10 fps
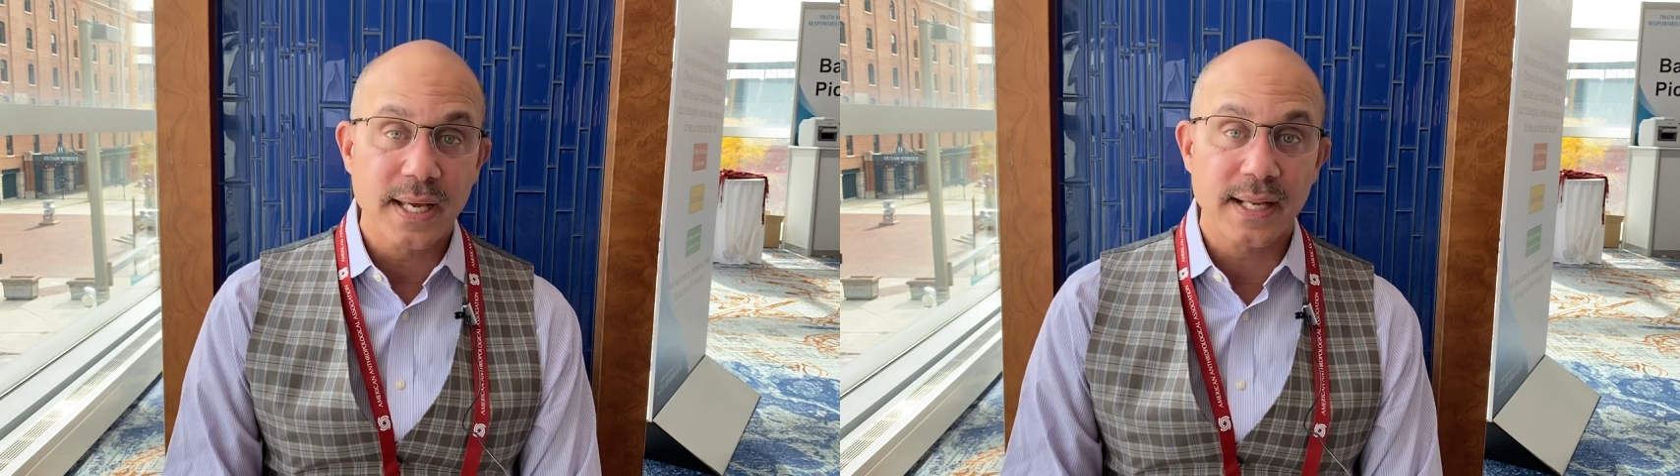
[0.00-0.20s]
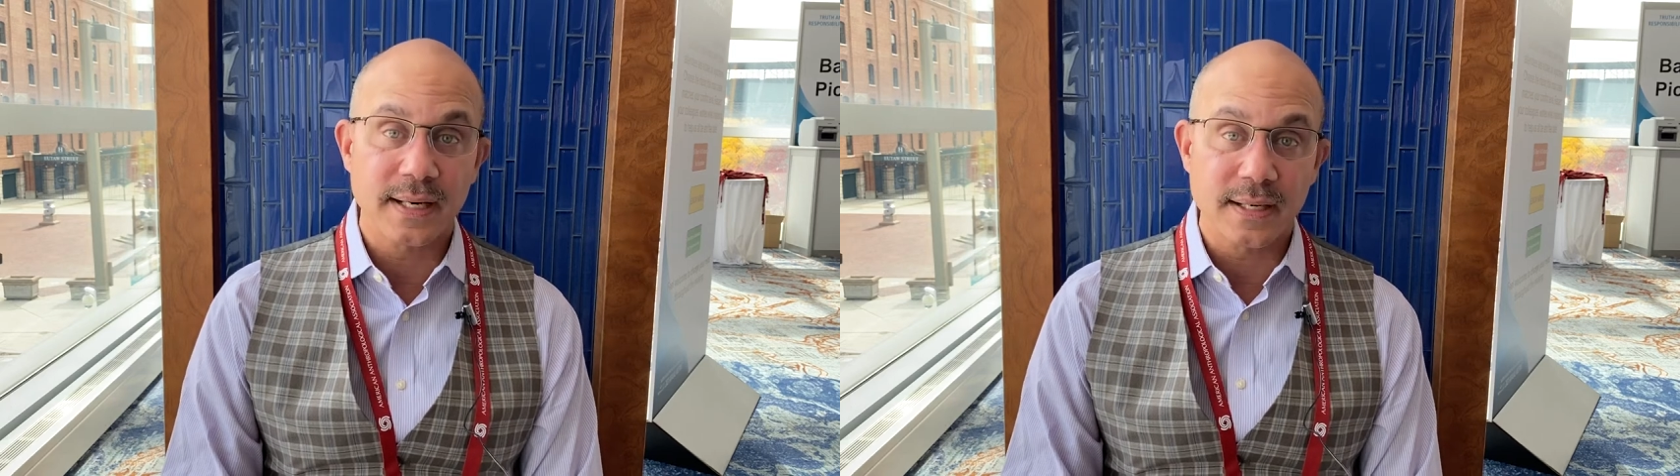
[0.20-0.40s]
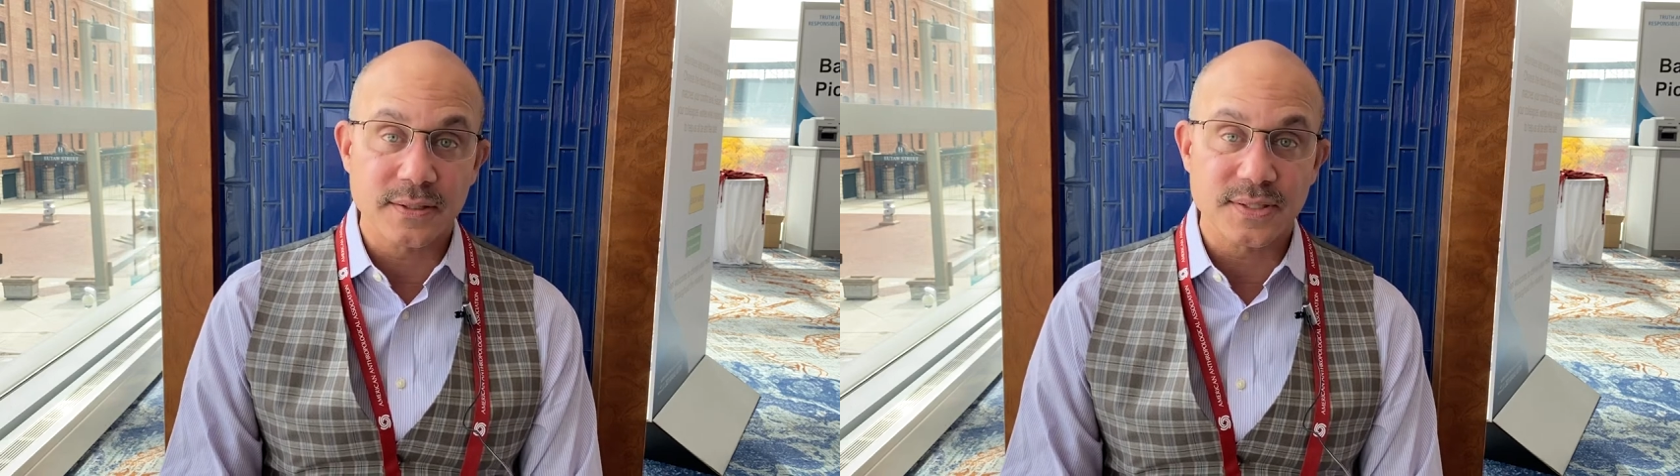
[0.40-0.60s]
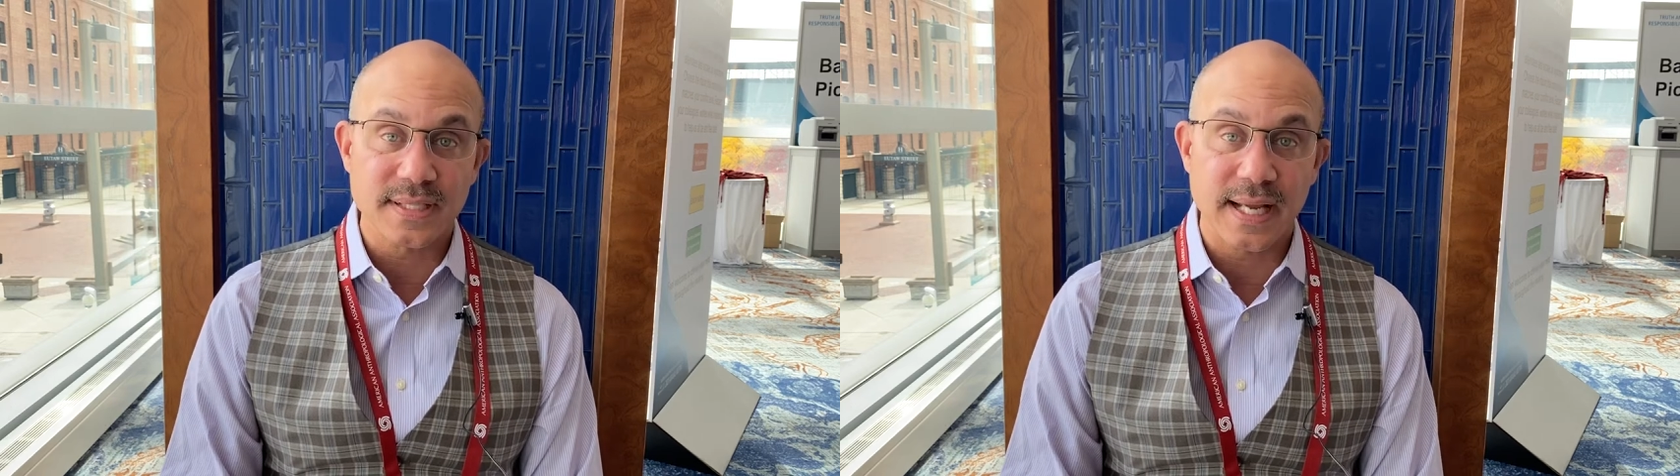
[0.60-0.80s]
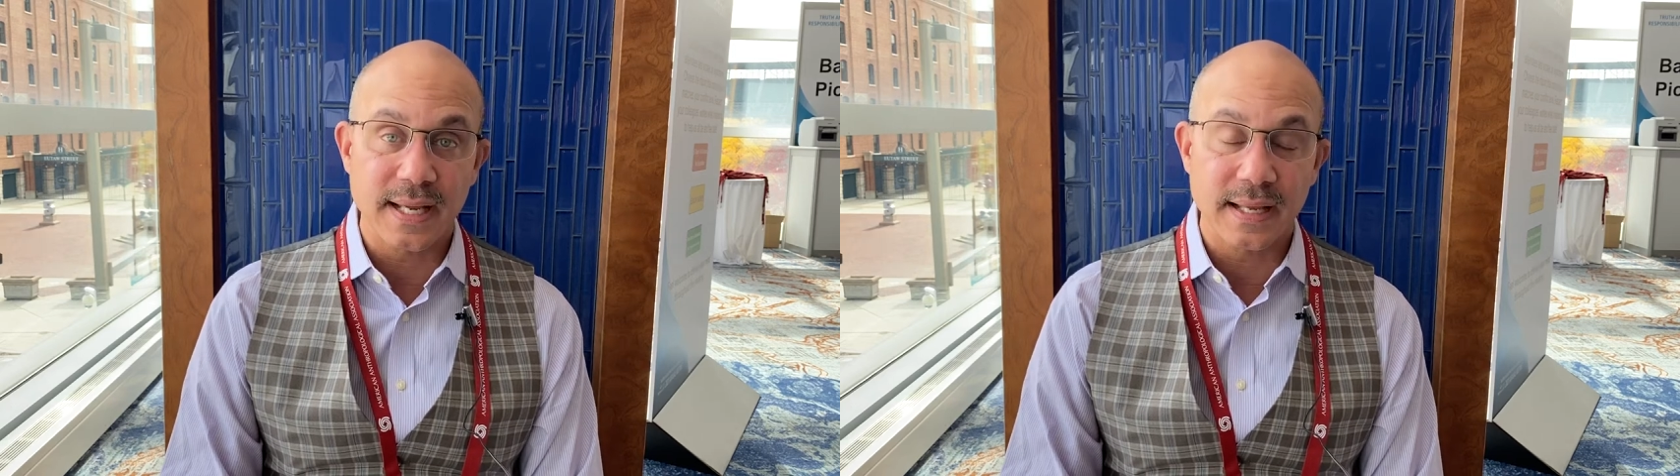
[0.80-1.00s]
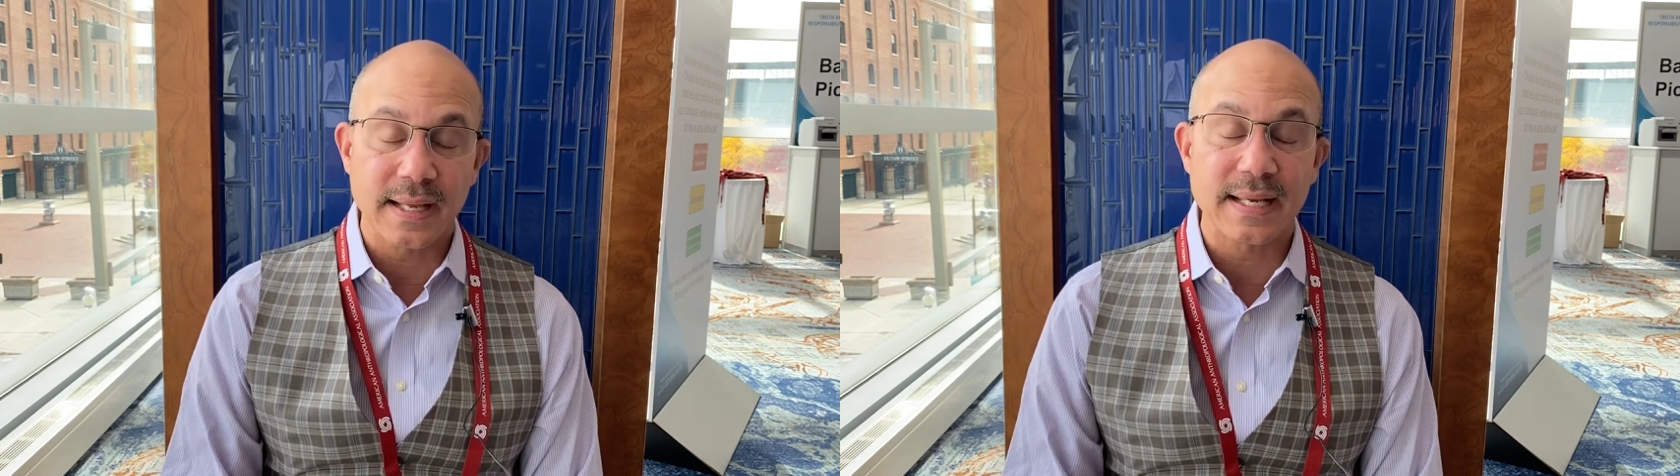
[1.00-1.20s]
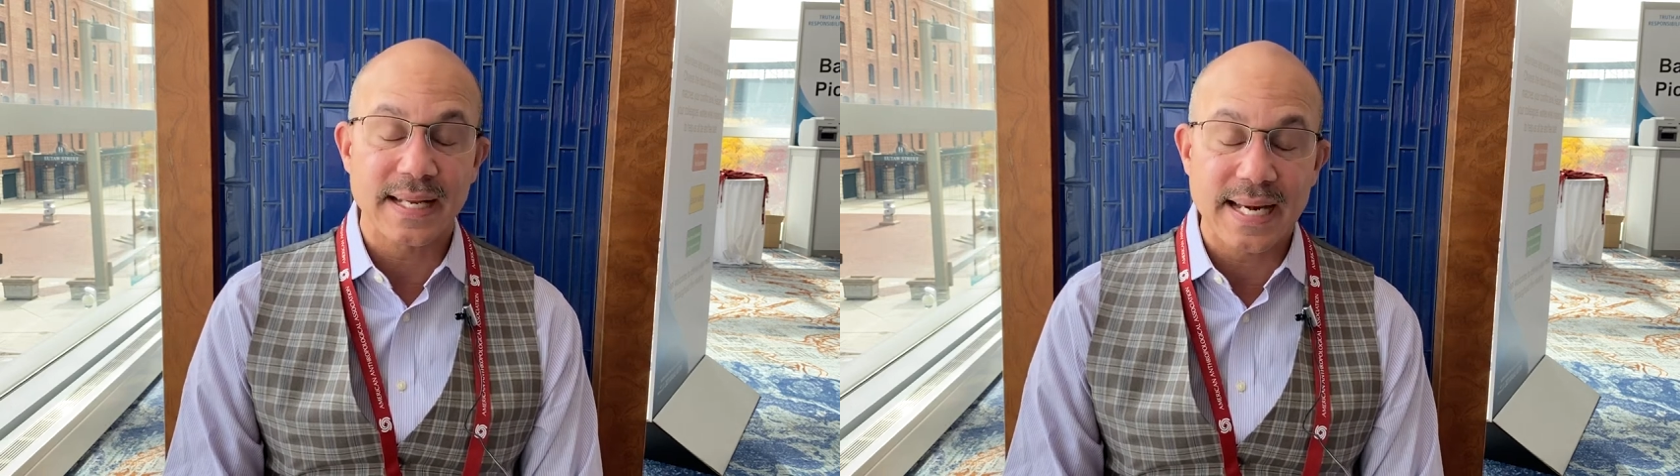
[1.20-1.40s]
It understand it